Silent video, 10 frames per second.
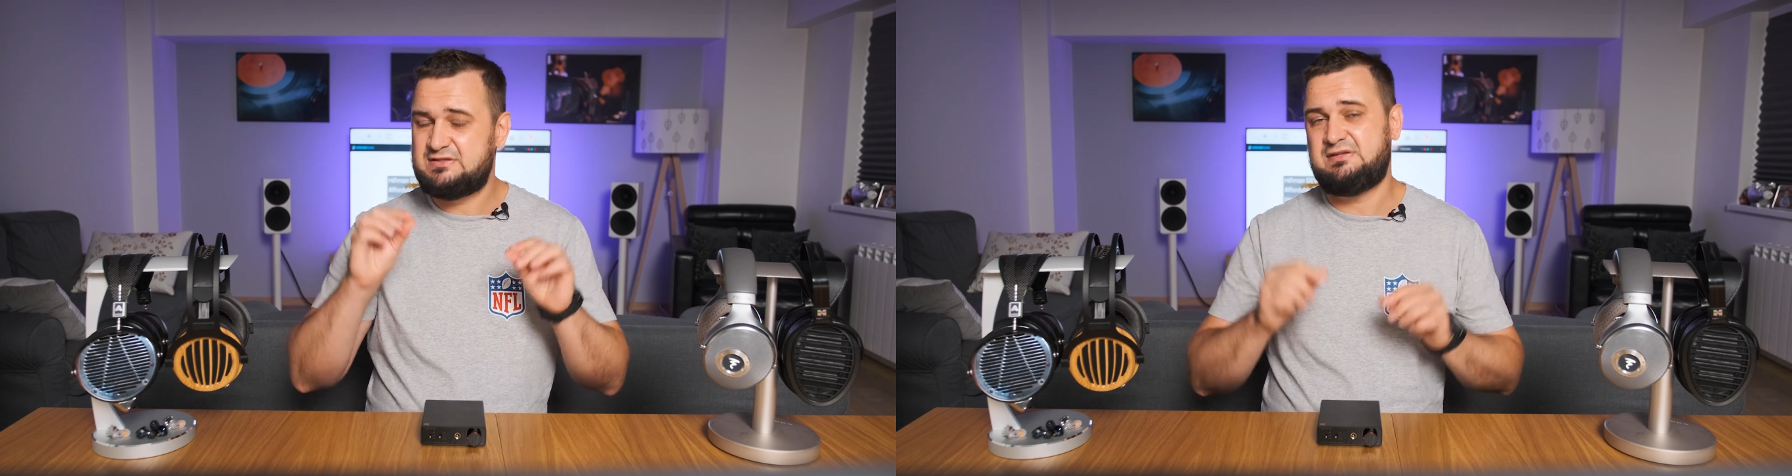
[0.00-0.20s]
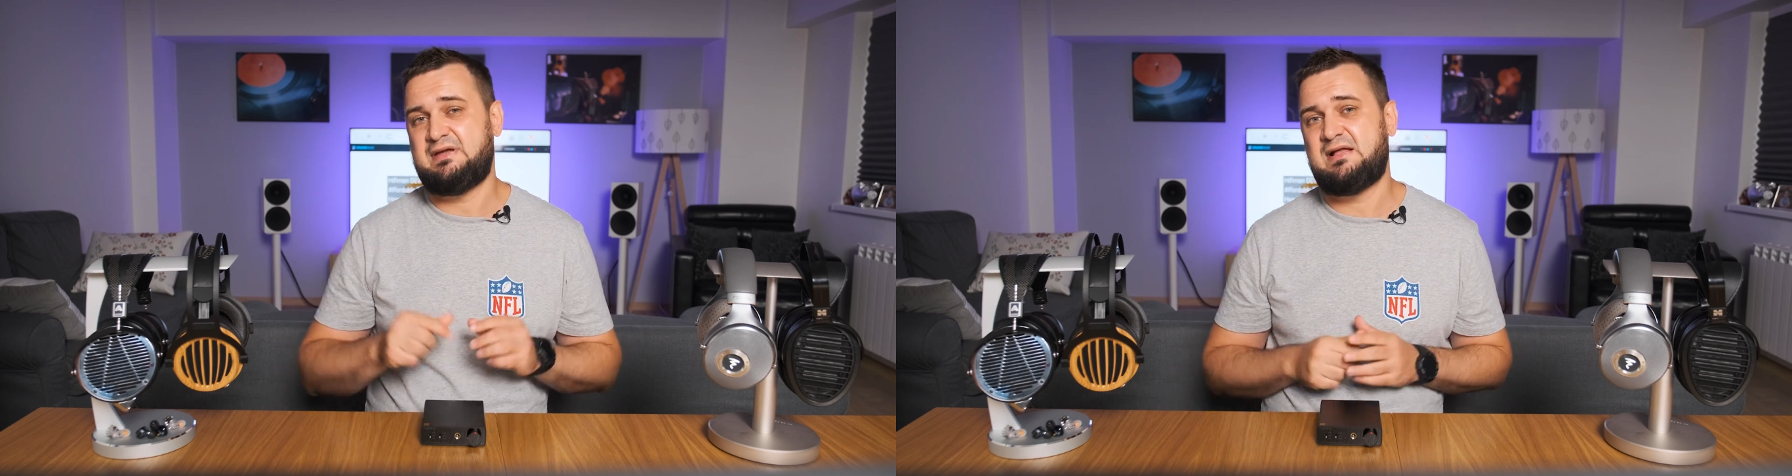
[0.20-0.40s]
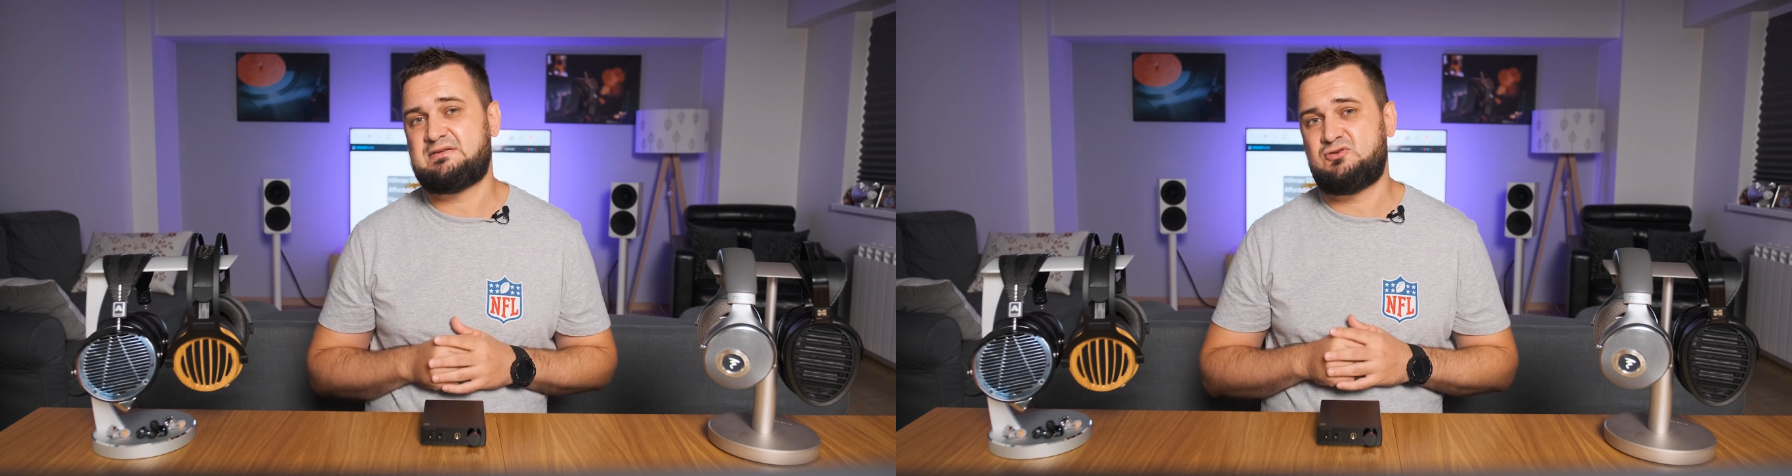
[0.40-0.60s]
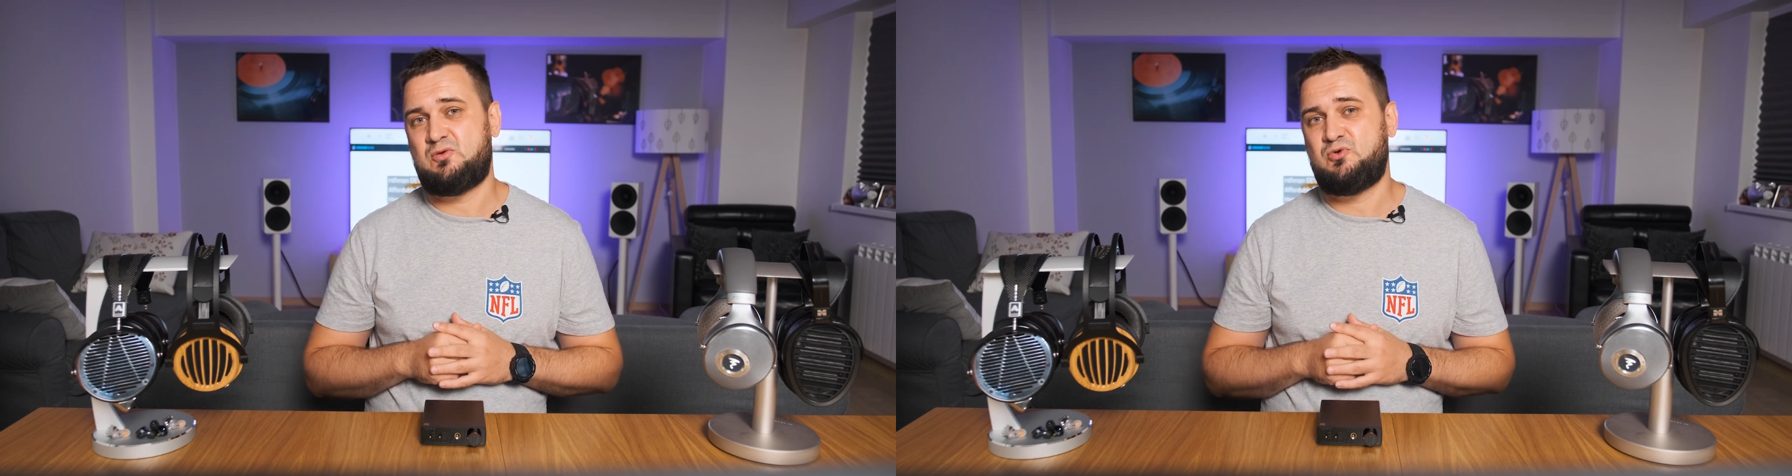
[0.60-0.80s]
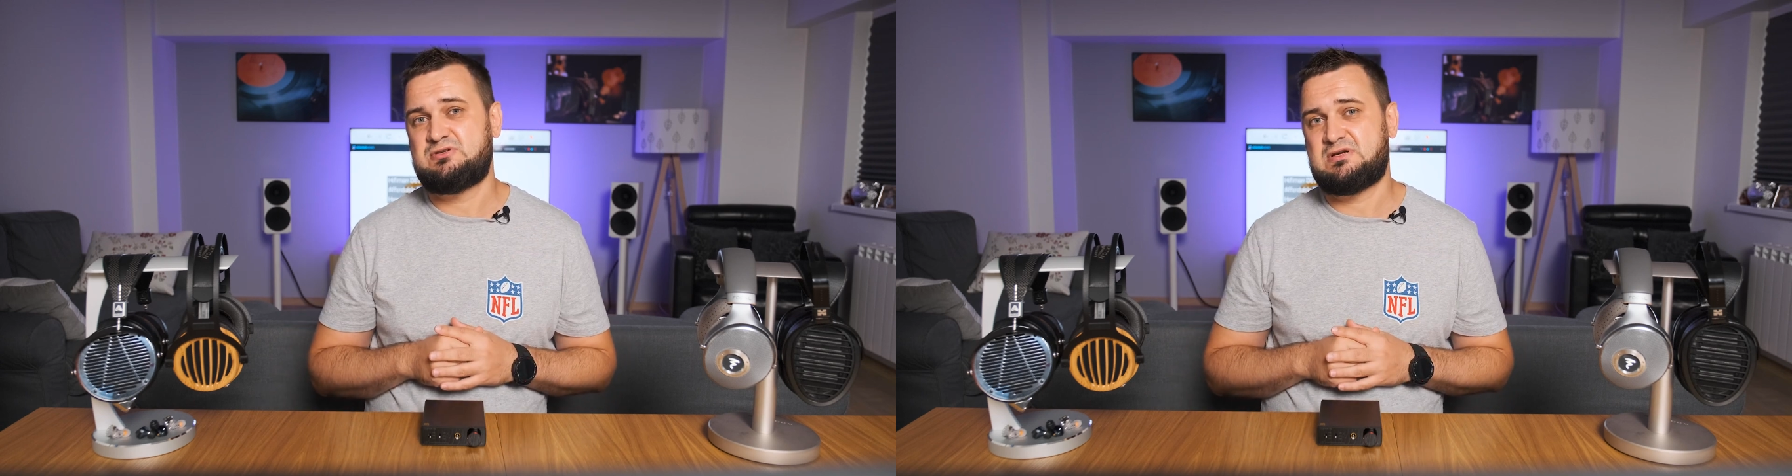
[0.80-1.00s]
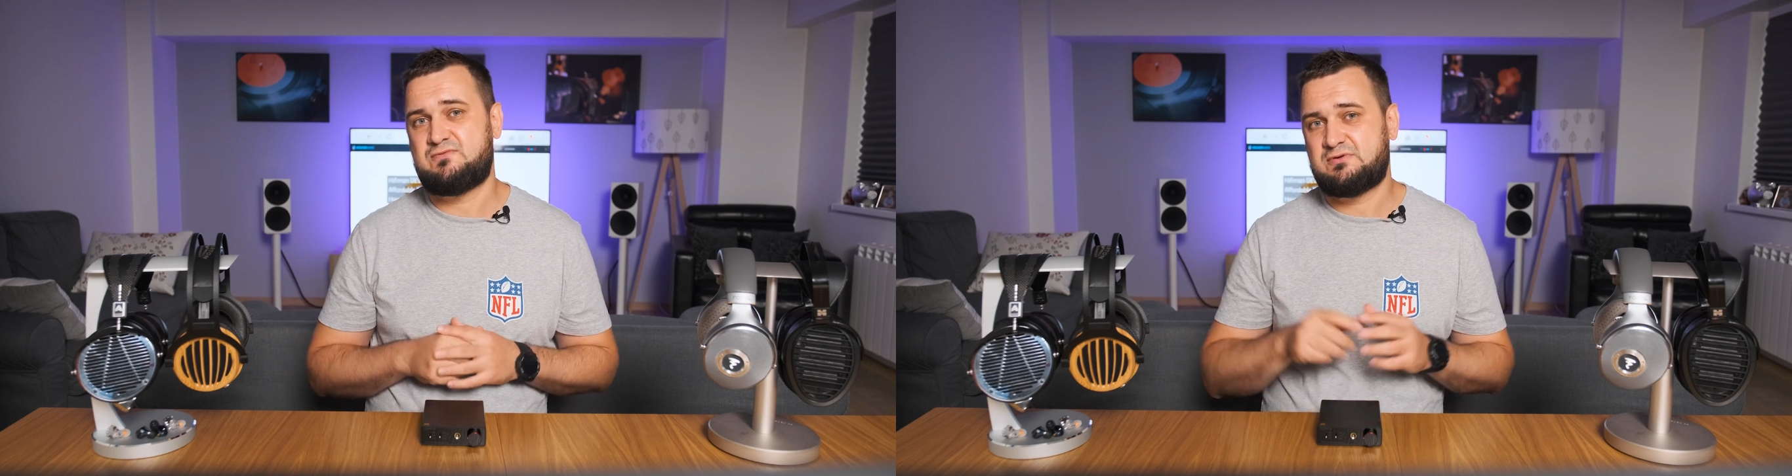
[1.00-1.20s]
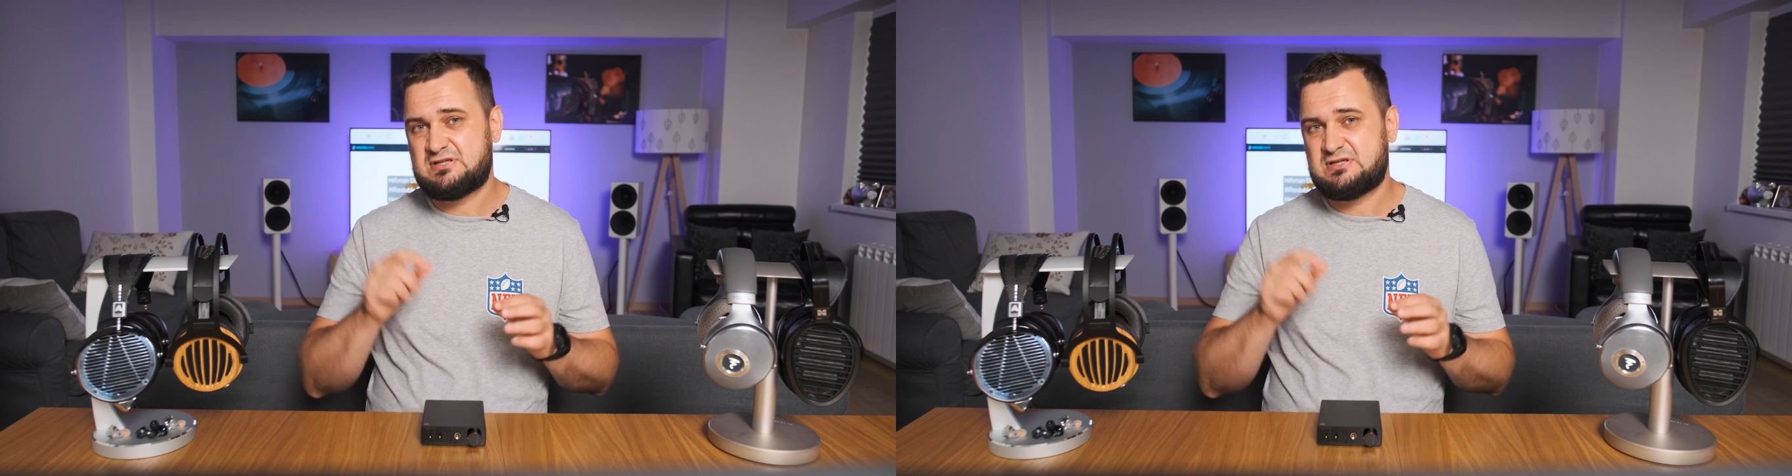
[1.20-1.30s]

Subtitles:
details in your music, for the